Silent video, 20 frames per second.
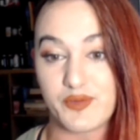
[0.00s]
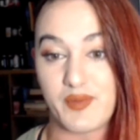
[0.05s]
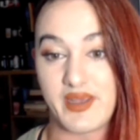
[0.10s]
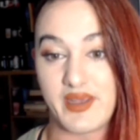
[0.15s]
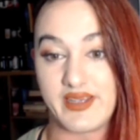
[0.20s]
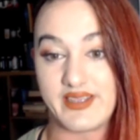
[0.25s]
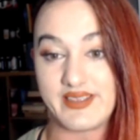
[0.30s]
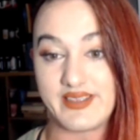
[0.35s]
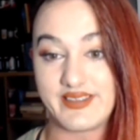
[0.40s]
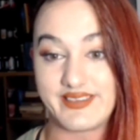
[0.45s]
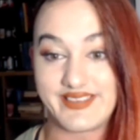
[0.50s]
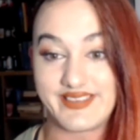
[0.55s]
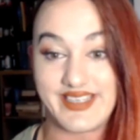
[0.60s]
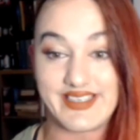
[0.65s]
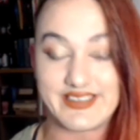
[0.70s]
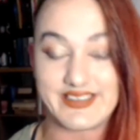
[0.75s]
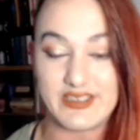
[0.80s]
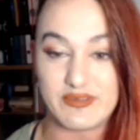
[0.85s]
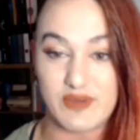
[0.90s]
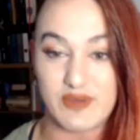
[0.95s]
my
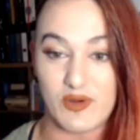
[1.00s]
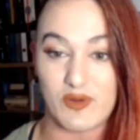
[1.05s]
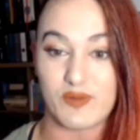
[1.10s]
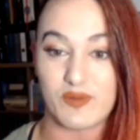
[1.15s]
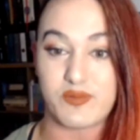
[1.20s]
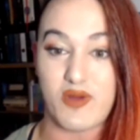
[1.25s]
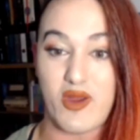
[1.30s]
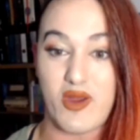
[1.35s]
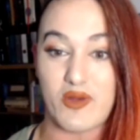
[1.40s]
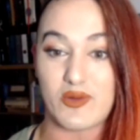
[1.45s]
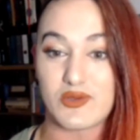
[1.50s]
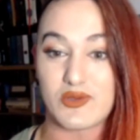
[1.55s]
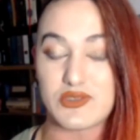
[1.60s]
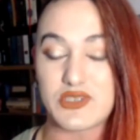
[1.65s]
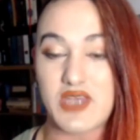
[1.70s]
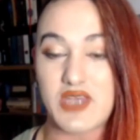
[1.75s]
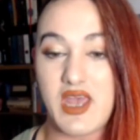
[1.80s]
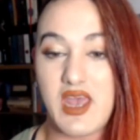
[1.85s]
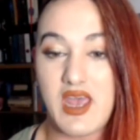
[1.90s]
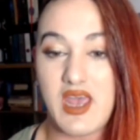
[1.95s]
64 pros,